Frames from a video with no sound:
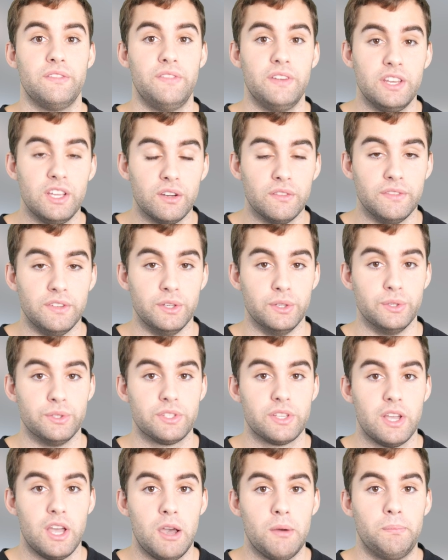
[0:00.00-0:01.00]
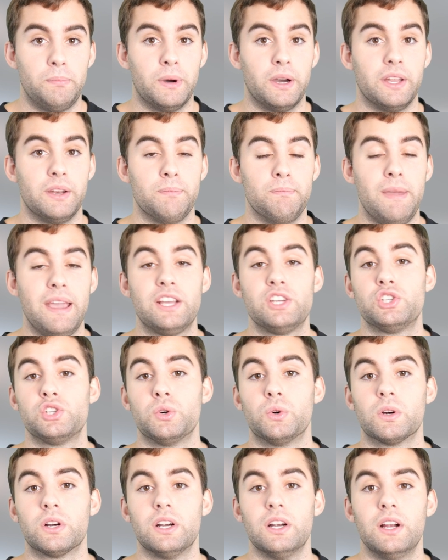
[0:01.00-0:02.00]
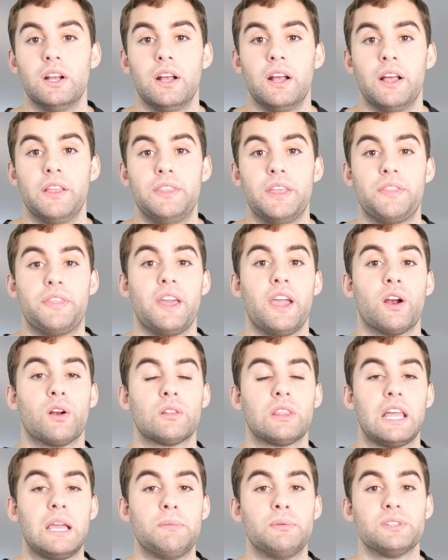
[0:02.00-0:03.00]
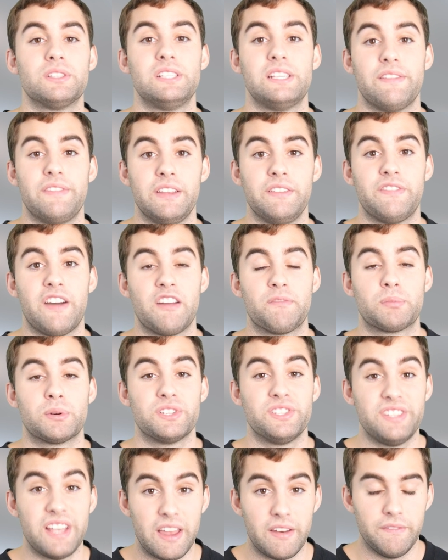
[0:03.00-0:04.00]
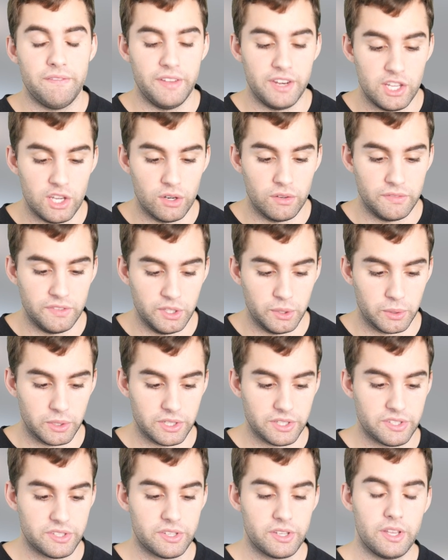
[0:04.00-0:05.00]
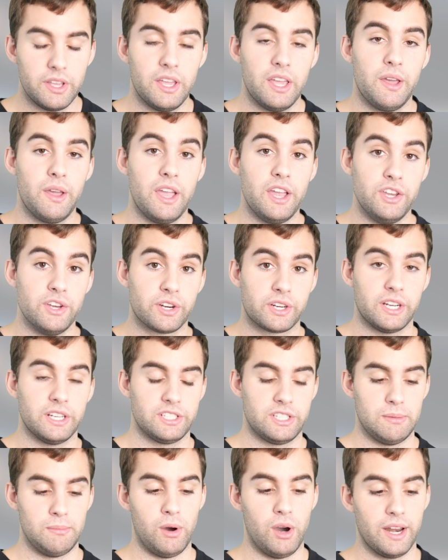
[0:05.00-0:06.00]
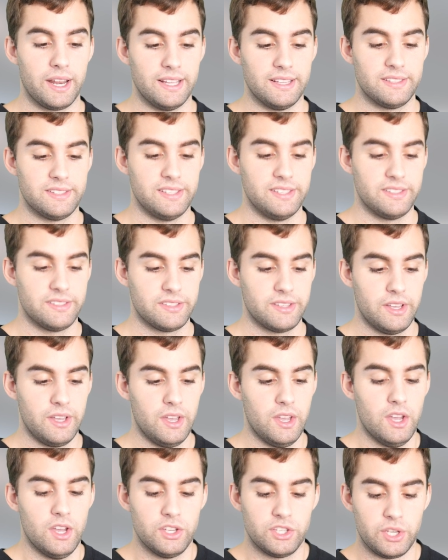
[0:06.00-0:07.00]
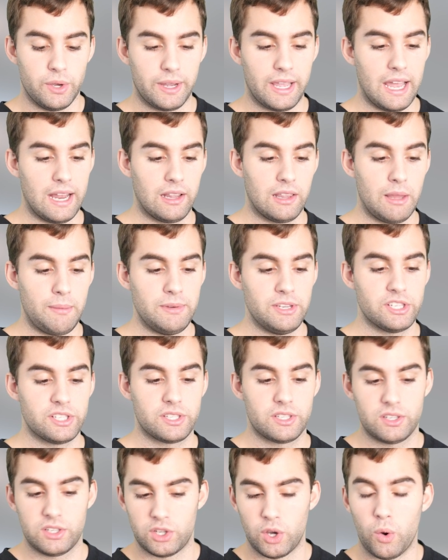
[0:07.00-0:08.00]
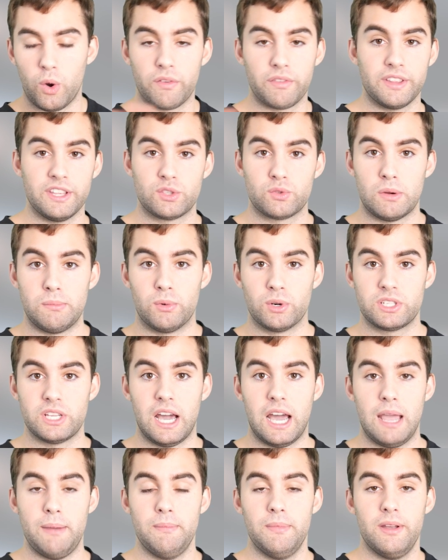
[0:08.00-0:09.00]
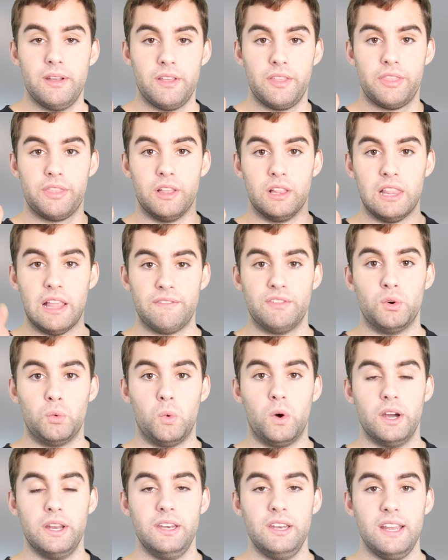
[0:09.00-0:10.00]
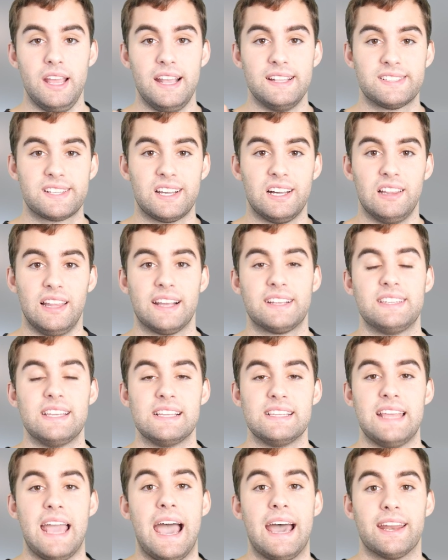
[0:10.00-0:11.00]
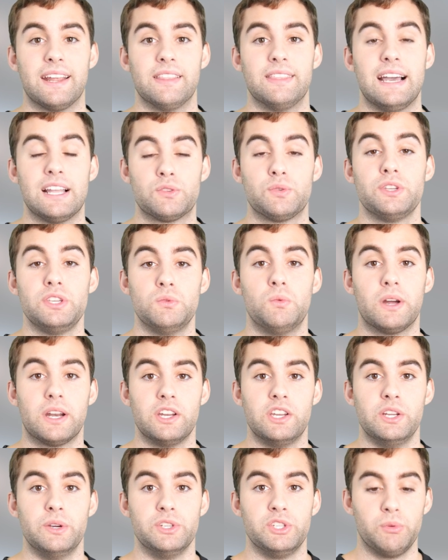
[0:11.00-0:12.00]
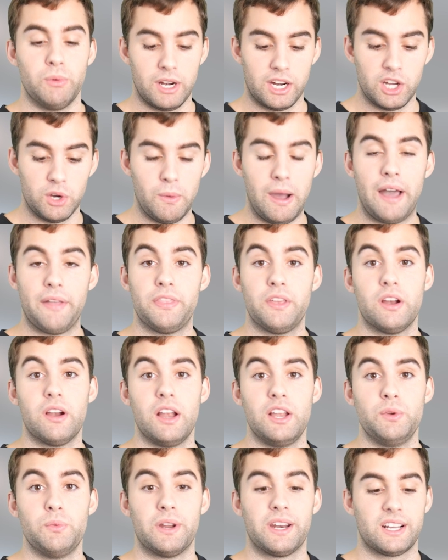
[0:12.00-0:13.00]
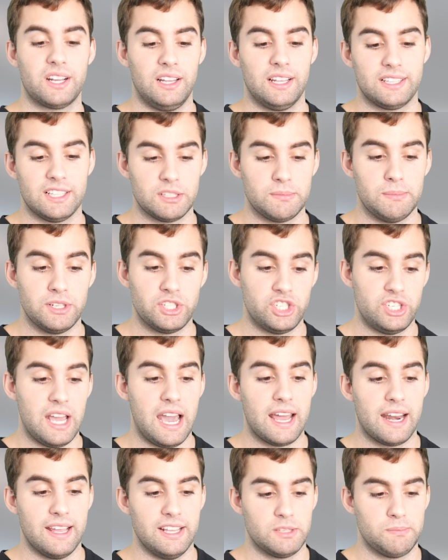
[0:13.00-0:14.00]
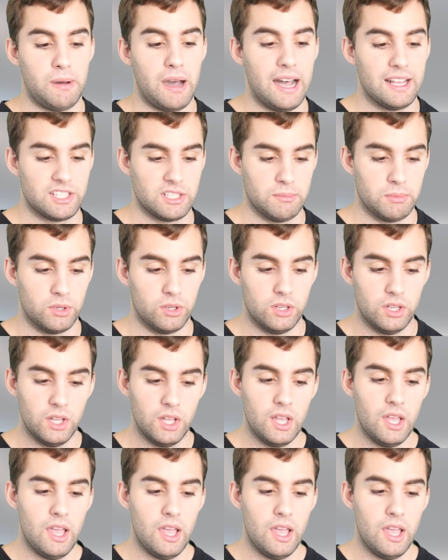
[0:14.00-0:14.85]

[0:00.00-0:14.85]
video views, but make sure that they are labeled 75% video viewers in your custom audiences. So again, let me just go over this one more time. The level 1 is collecting data. That's what you wanna do, is you wanna go out there and you wanna collect as much data as possible.